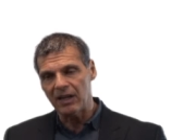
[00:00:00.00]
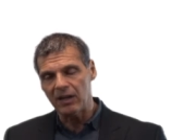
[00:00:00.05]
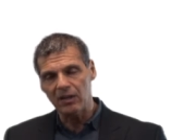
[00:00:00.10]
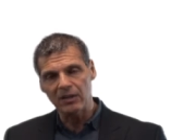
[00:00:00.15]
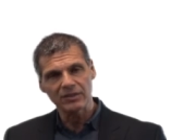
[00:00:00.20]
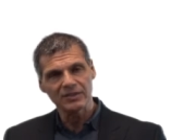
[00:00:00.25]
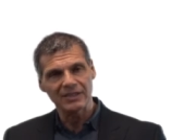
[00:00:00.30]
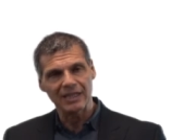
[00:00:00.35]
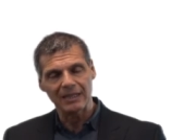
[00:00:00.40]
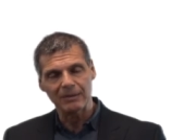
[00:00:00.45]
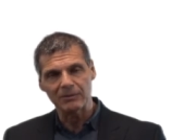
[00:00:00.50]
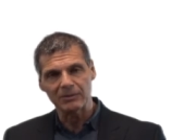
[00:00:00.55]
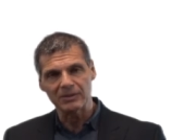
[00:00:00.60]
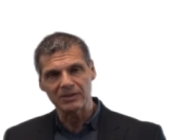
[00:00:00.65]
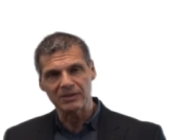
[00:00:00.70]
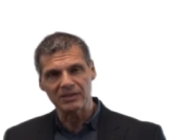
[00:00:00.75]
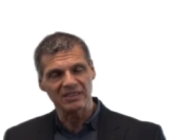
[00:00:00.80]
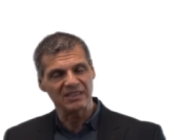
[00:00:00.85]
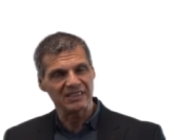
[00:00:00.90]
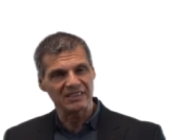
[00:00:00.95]

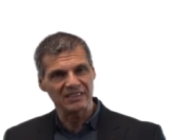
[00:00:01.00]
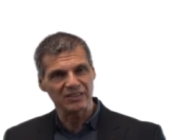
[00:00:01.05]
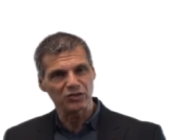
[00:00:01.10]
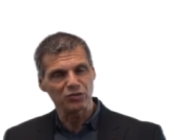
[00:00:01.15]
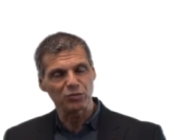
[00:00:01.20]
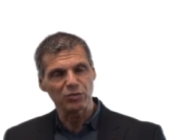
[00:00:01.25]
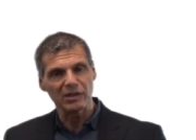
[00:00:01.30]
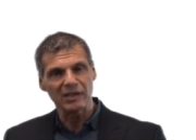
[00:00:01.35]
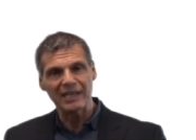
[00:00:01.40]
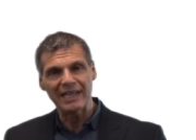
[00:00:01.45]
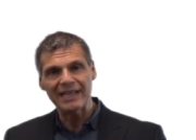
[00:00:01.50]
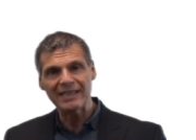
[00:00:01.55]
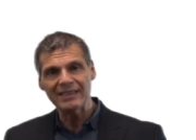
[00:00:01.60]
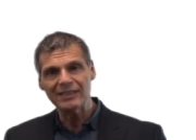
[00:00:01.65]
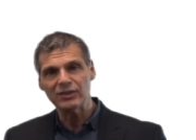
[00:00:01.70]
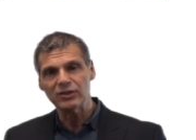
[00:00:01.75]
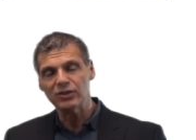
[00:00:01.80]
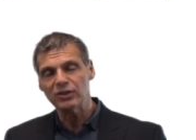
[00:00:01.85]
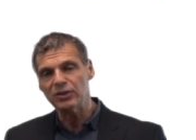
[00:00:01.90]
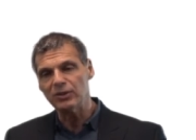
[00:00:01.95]
Alzheimer's disease is
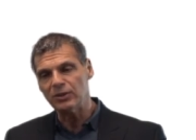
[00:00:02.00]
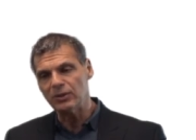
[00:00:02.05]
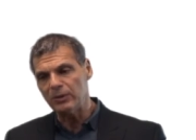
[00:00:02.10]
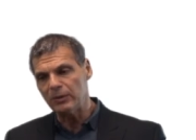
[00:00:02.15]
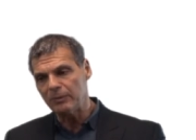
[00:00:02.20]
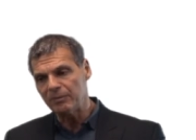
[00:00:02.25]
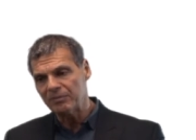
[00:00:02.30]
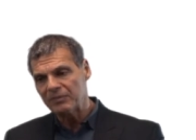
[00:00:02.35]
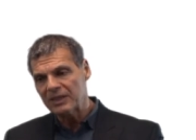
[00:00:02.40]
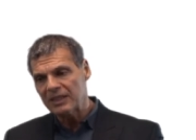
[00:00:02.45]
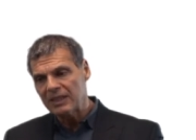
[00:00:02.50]
related to